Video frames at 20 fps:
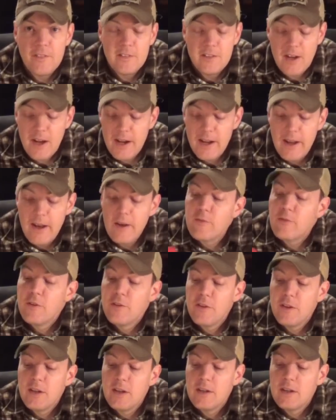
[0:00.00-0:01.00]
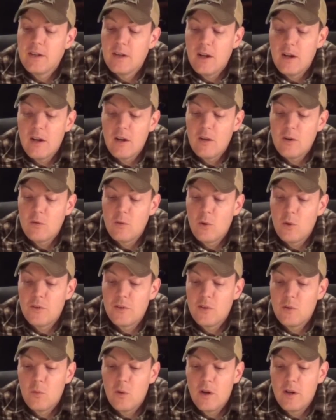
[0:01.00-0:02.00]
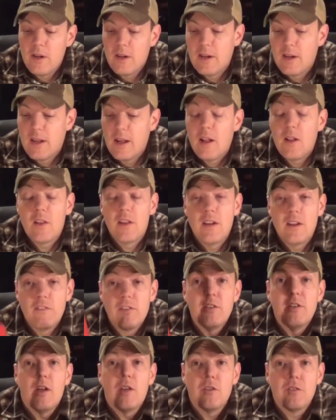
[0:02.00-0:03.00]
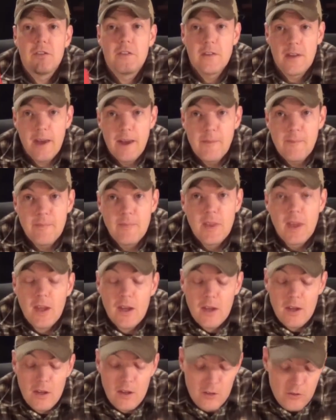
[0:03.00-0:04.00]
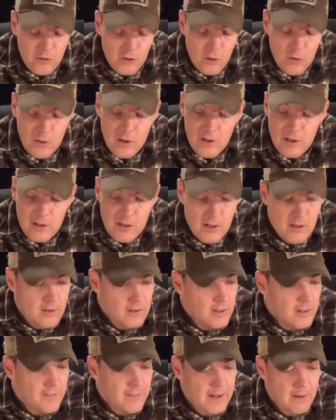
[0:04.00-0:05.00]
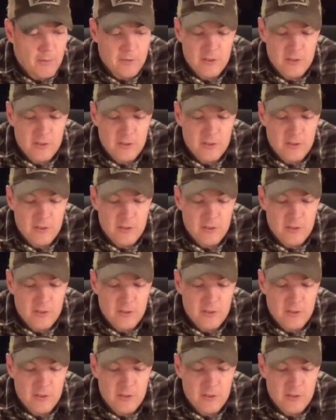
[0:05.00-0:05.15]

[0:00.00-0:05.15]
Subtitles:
It's kind of everything rolled into one, and hell, it even tells the time. So you know, if I